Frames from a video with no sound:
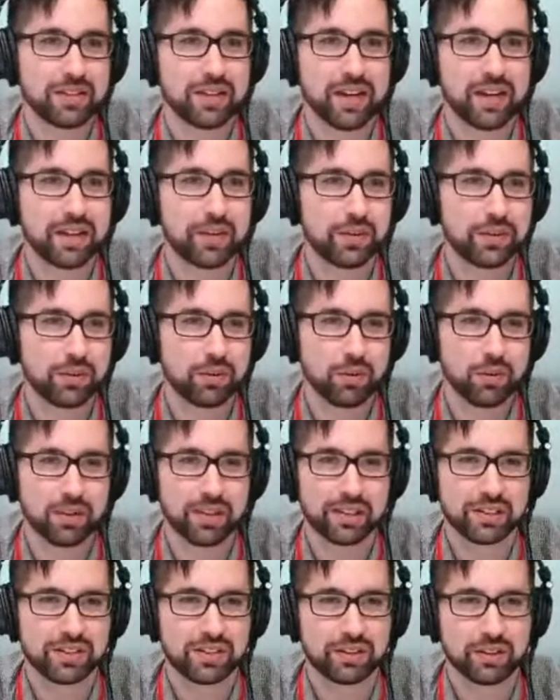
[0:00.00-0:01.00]
I know you weren't
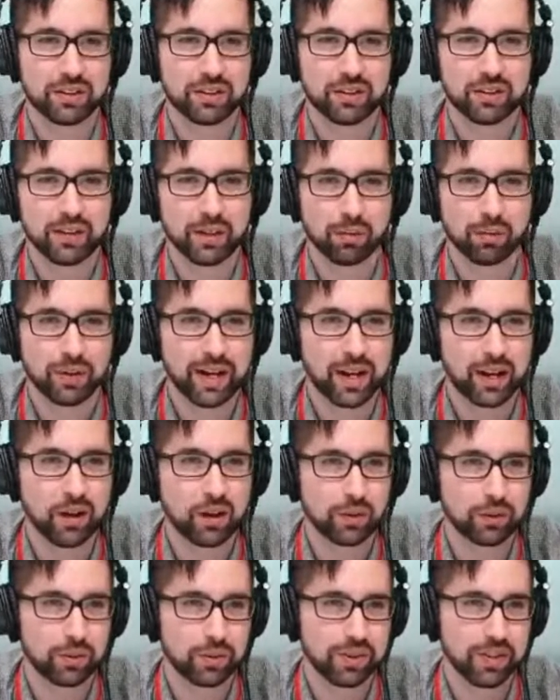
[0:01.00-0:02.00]
necessarily
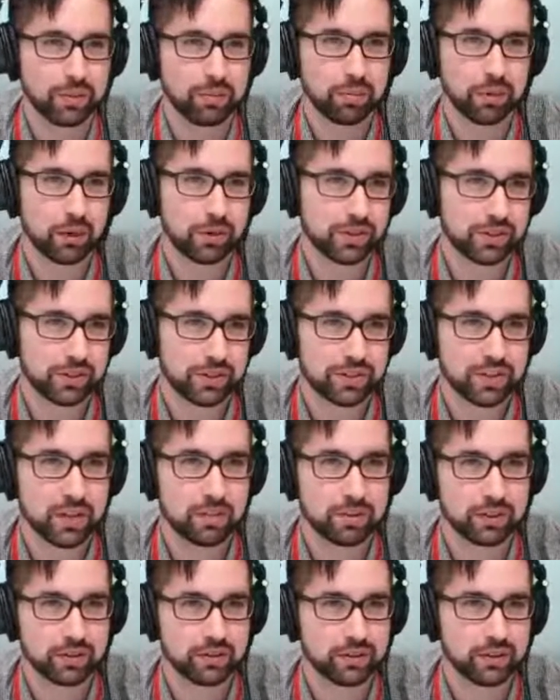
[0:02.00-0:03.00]
around when they broached the
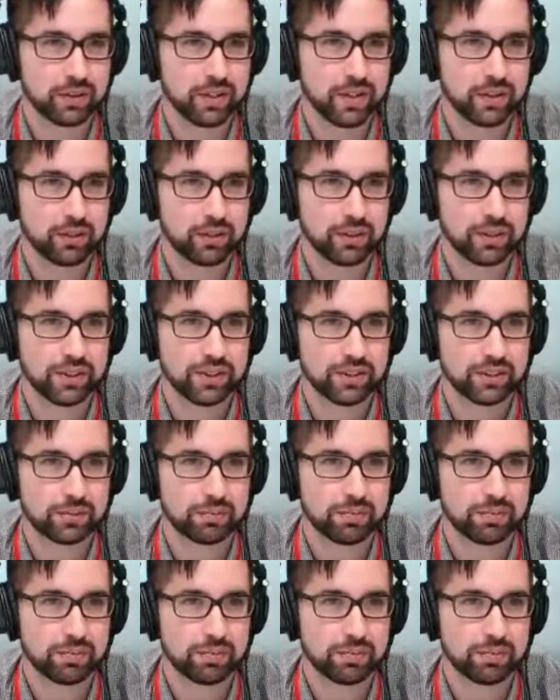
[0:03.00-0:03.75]
topic of cloud with us,